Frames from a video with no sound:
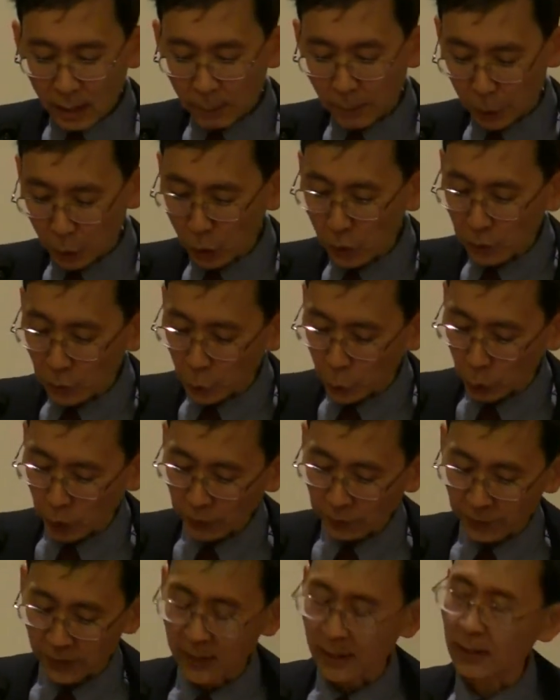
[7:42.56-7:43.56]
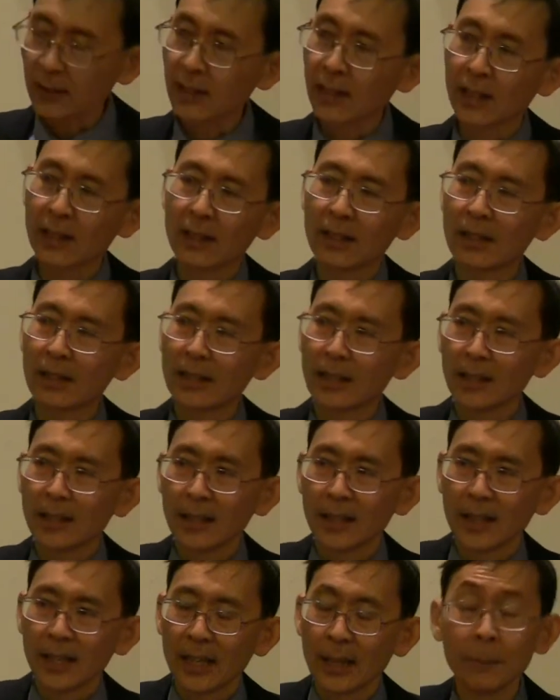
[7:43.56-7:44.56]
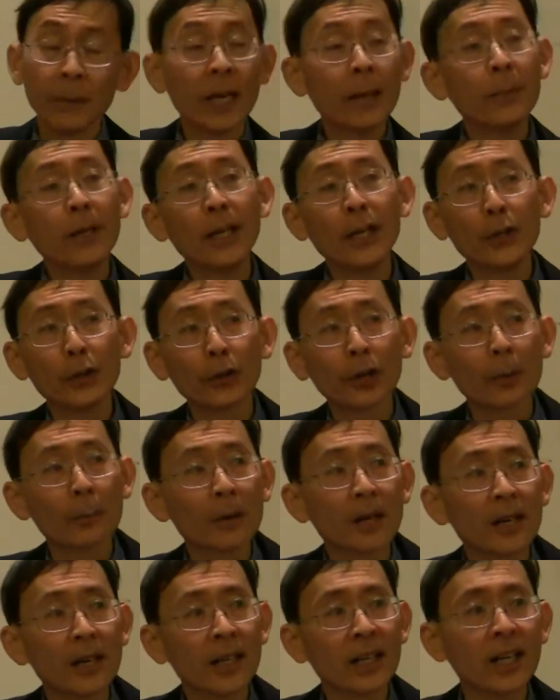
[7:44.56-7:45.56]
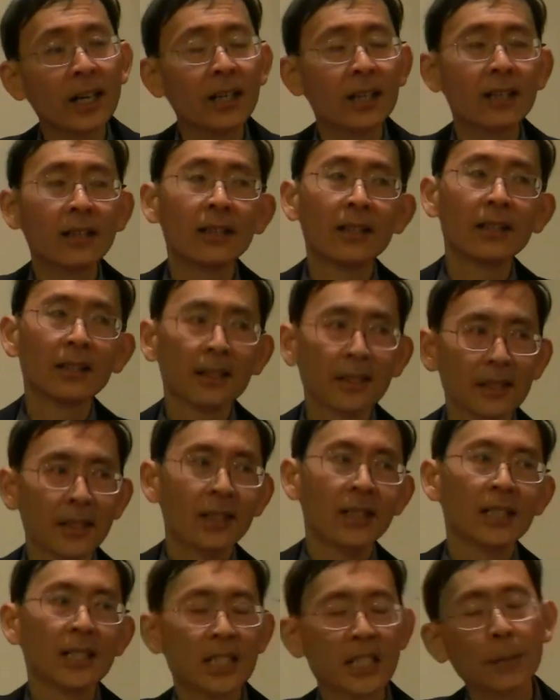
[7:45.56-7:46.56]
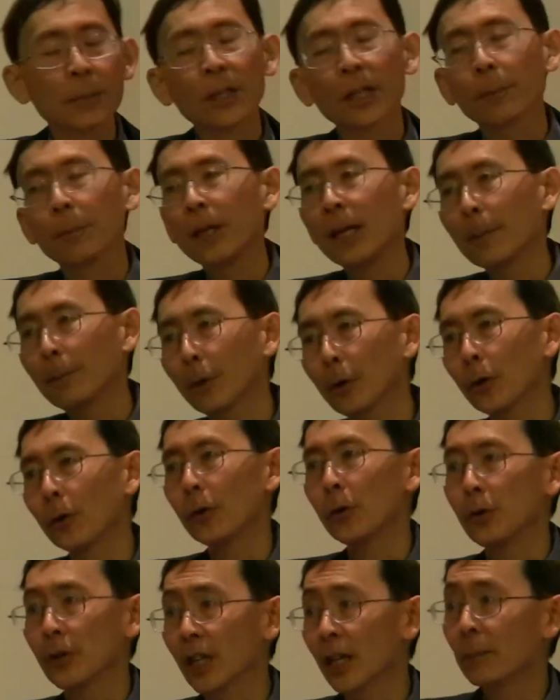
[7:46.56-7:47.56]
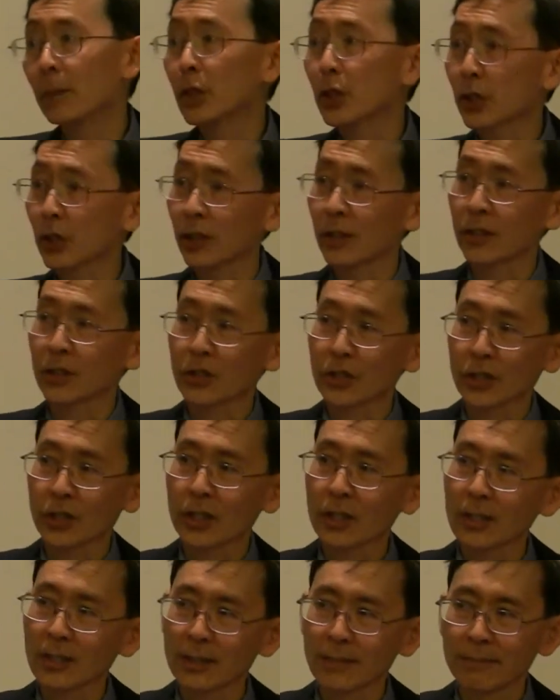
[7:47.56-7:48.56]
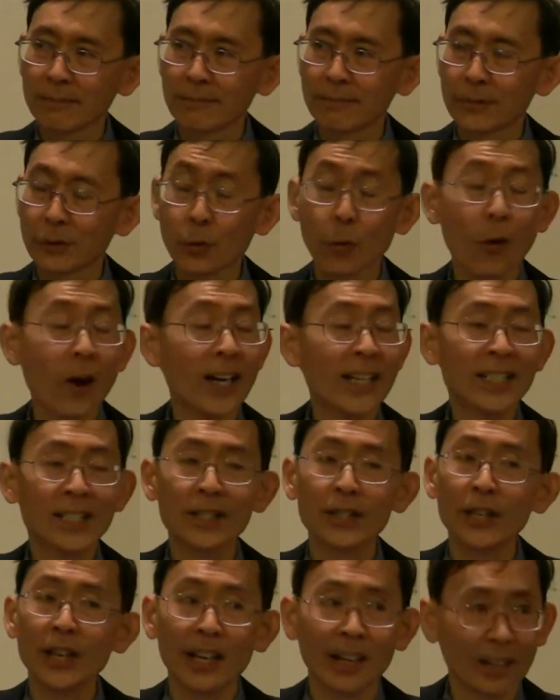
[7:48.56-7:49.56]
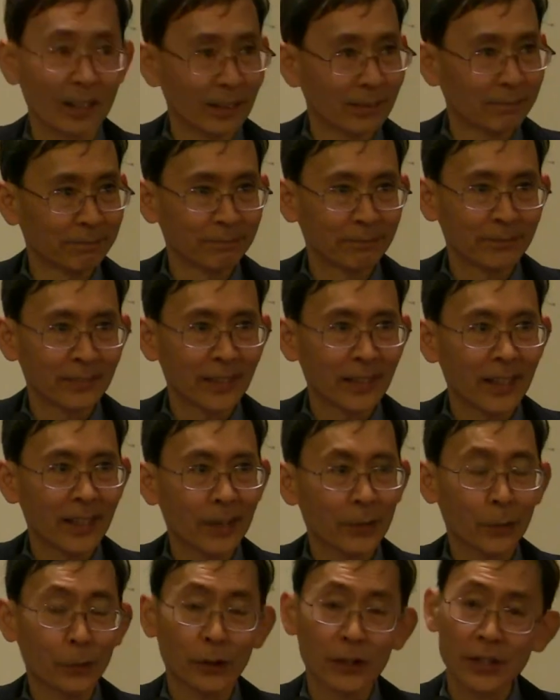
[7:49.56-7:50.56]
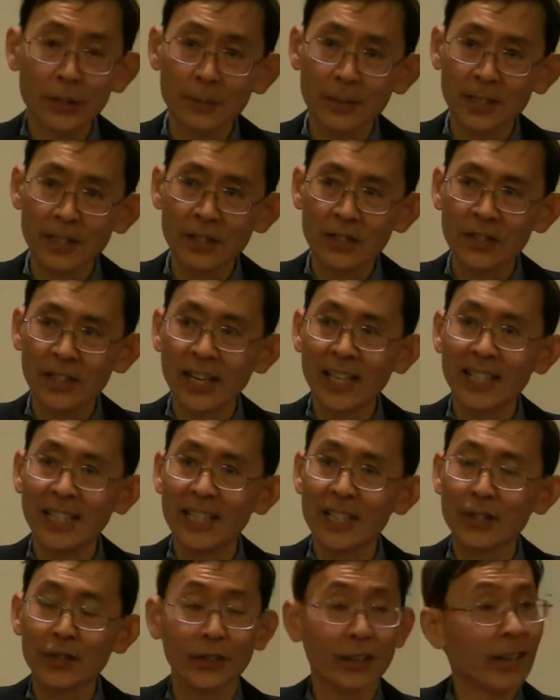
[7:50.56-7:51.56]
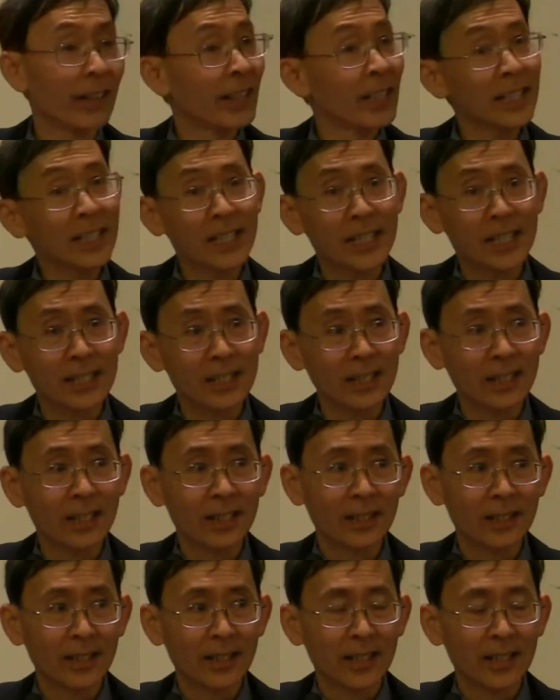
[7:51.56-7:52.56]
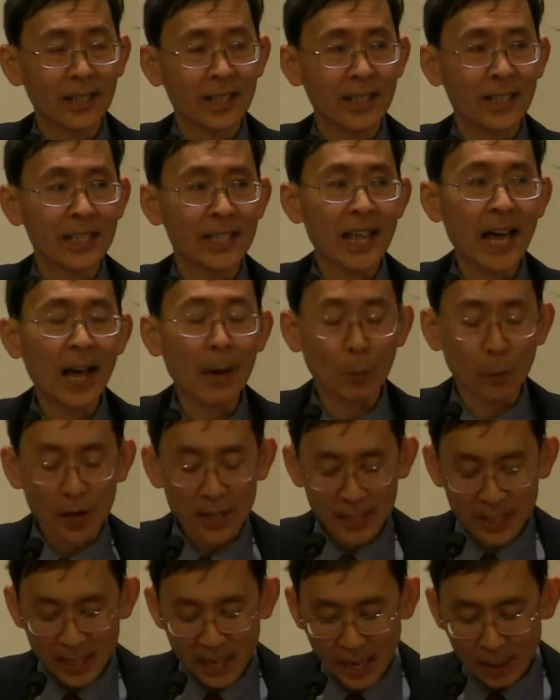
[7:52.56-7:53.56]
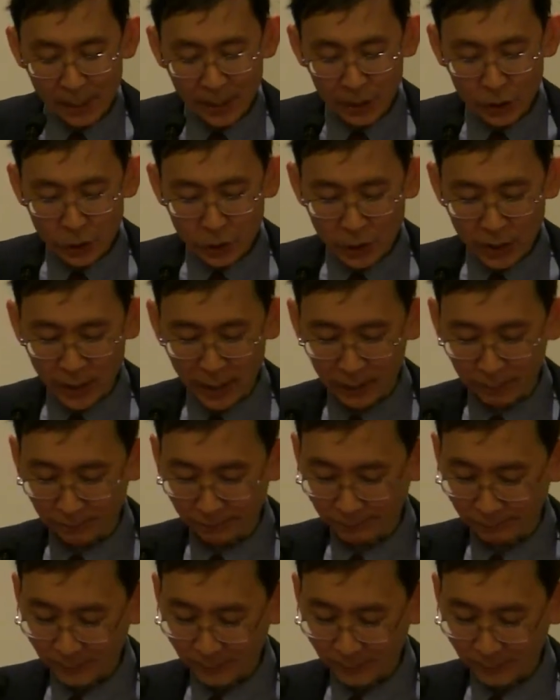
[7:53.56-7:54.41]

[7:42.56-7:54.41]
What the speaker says: but you've drifted. And maybe you're among some of the people who come to church twice a year, Christmas and Easter. And this is that one time that you come.